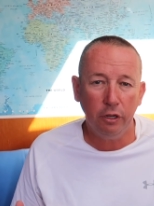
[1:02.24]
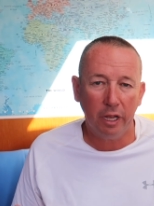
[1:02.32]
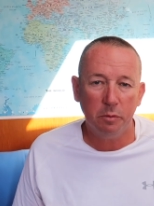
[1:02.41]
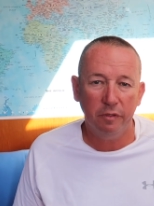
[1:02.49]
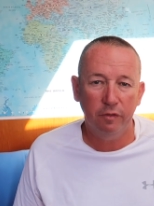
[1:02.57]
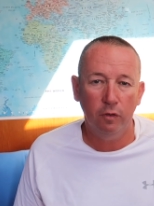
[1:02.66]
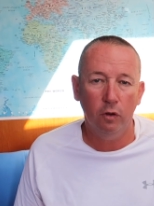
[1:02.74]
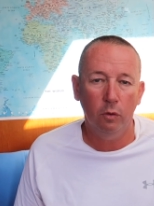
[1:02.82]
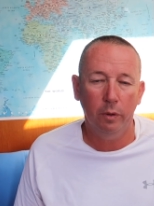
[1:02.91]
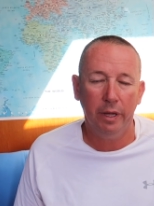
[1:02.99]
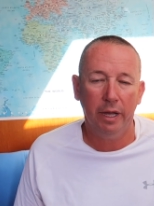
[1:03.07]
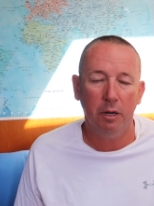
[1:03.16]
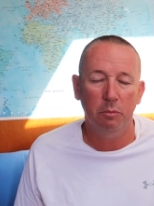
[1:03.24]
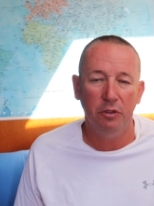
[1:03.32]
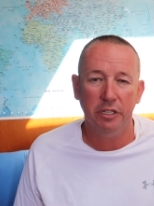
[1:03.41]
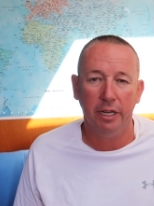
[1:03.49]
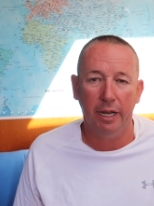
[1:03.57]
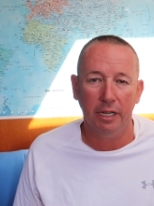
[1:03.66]
days before we had a
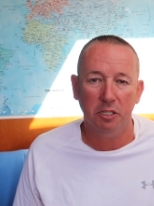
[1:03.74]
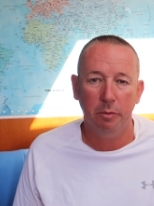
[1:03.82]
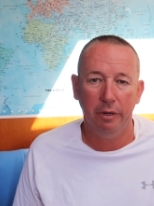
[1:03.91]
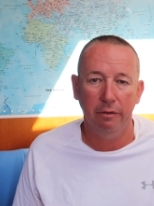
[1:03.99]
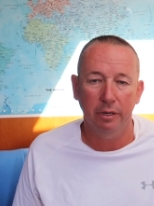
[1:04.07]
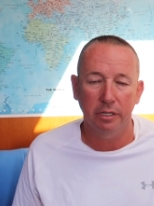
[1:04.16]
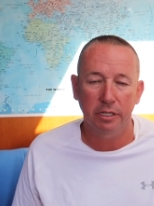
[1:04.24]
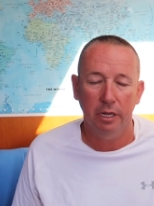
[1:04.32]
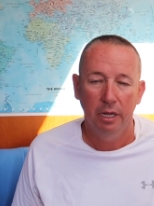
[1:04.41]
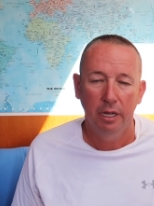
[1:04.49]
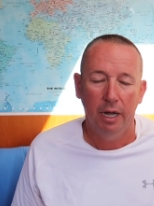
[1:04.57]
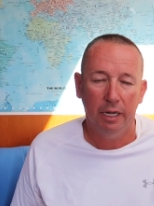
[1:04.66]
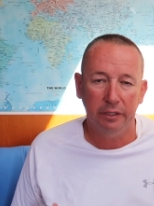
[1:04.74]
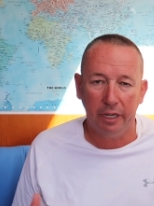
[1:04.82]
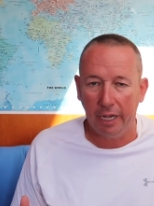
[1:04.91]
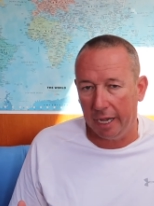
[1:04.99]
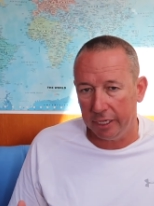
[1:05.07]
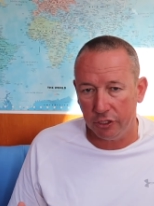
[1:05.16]
Britican experience, I did
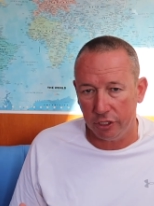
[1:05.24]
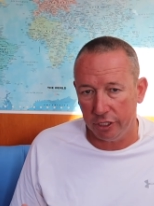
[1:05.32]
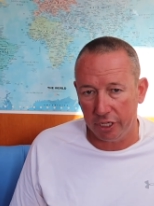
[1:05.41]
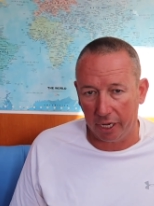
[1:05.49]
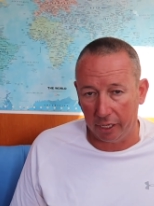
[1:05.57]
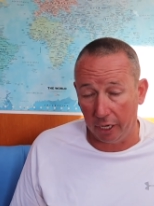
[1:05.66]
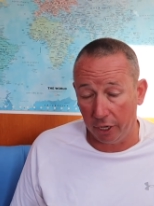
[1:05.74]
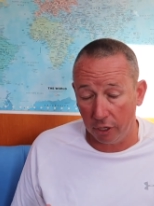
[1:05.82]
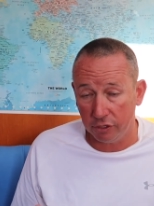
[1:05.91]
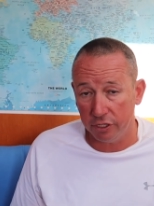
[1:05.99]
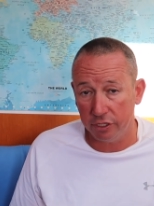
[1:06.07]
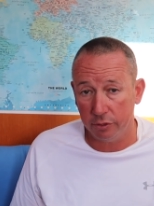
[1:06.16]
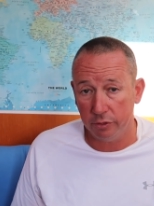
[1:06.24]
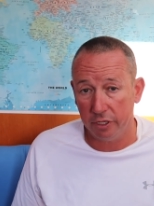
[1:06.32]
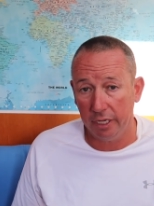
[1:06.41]
an engine check and I noticed there was a